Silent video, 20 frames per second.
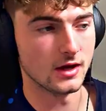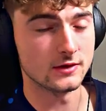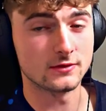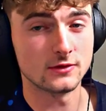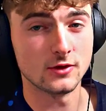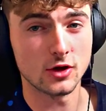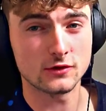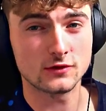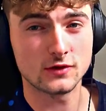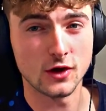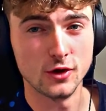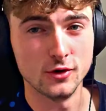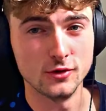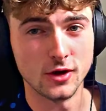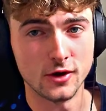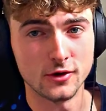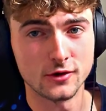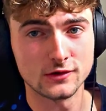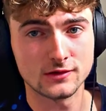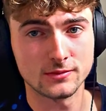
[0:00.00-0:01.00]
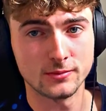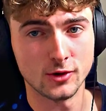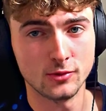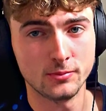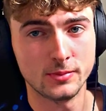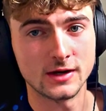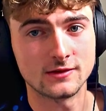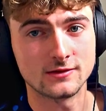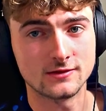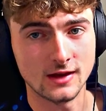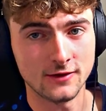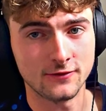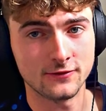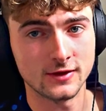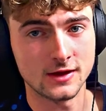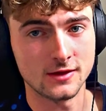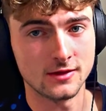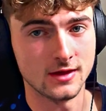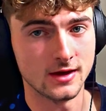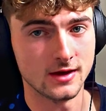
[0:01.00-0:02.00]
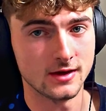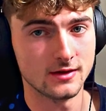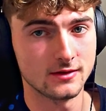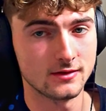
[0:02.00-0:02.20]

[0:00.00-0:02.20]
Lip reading: It's not too noticeable, but it's definitely there.